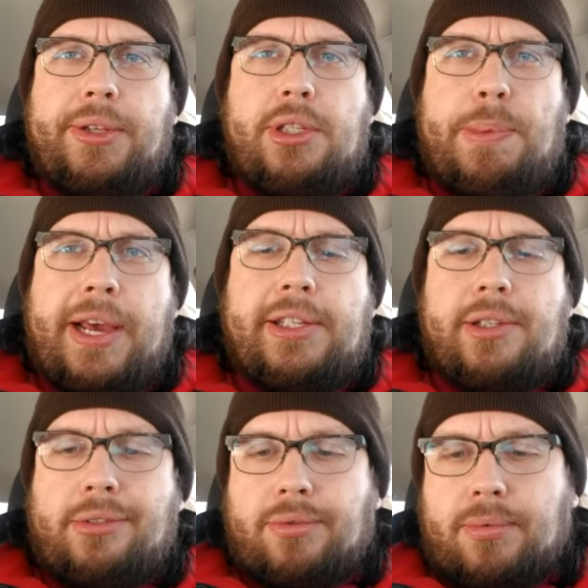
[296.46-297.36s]
pickled
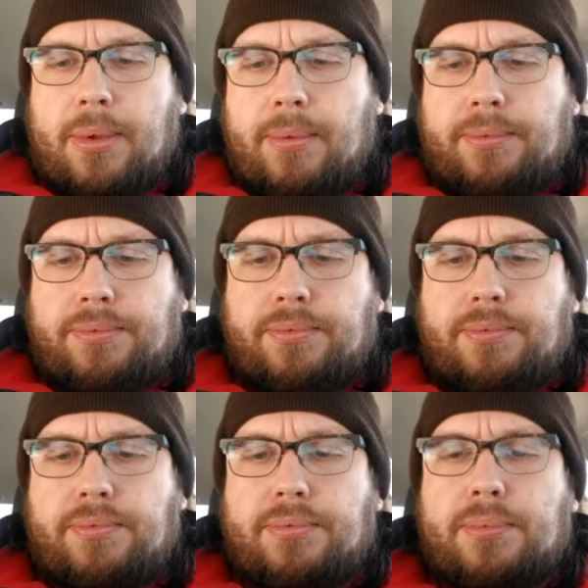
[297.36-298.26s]
spice
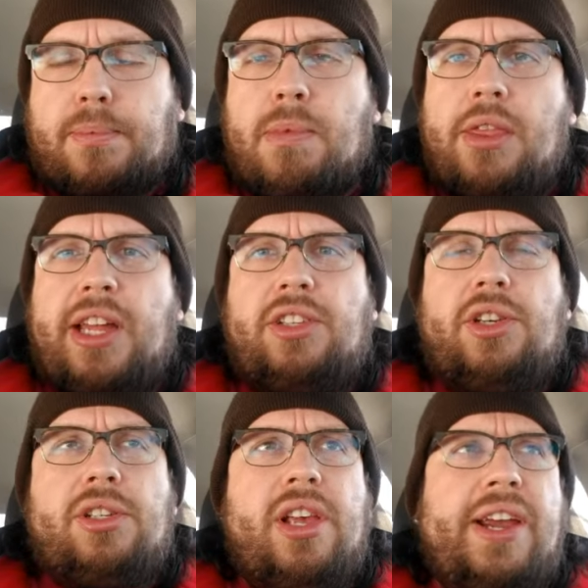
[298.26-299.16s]

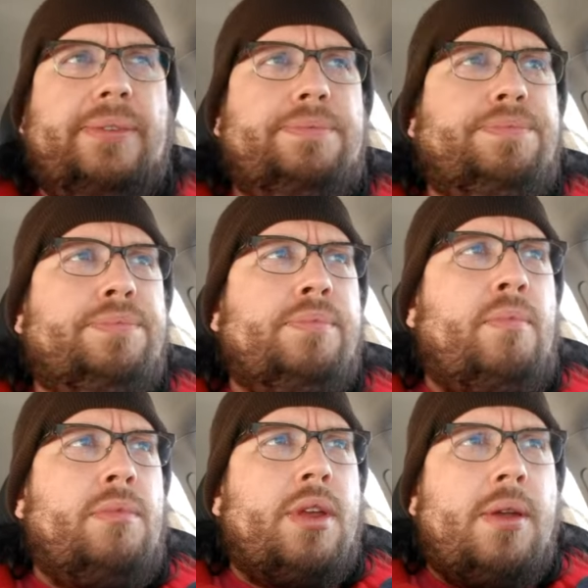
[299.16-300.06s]
that's just like,
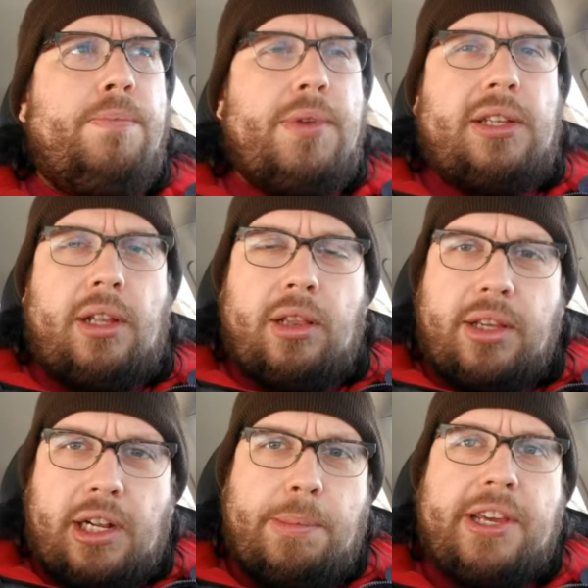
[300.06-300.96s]

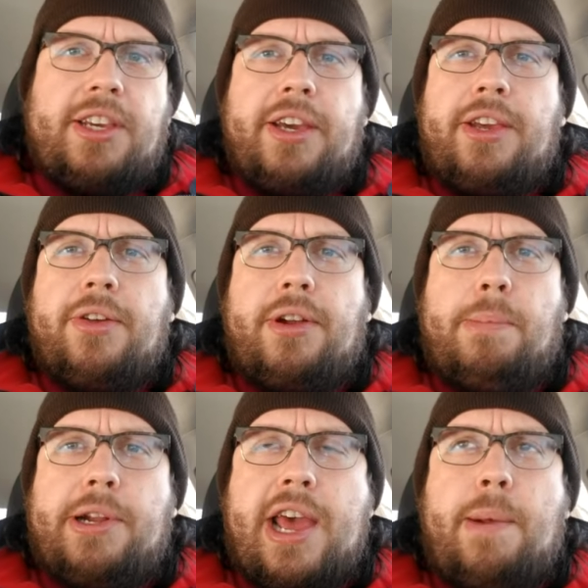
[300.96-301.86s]
it's a little bit
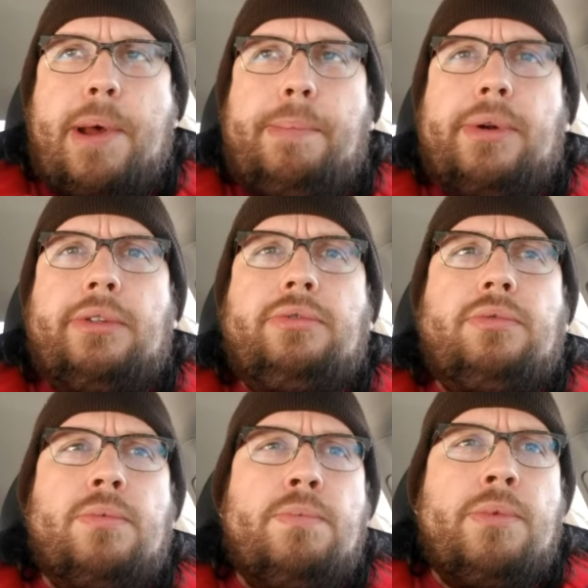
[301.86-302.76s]
kickier than a banana
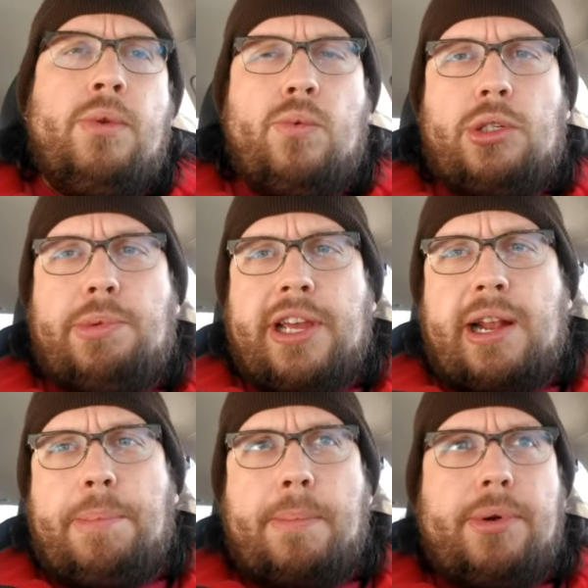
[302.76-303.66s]
pepper,
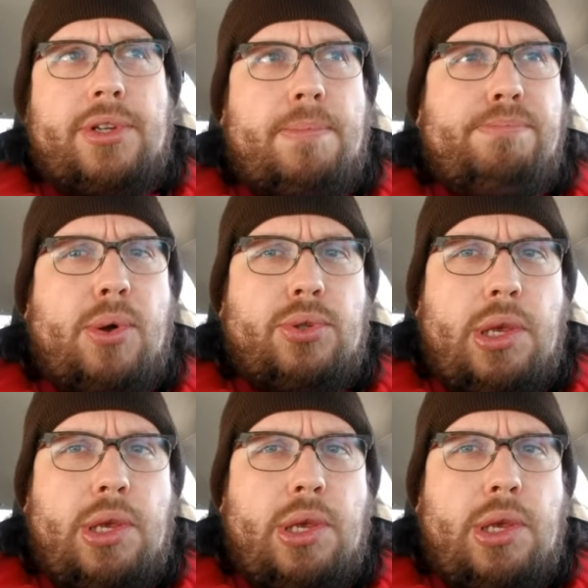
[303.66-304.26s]
which banana peppers are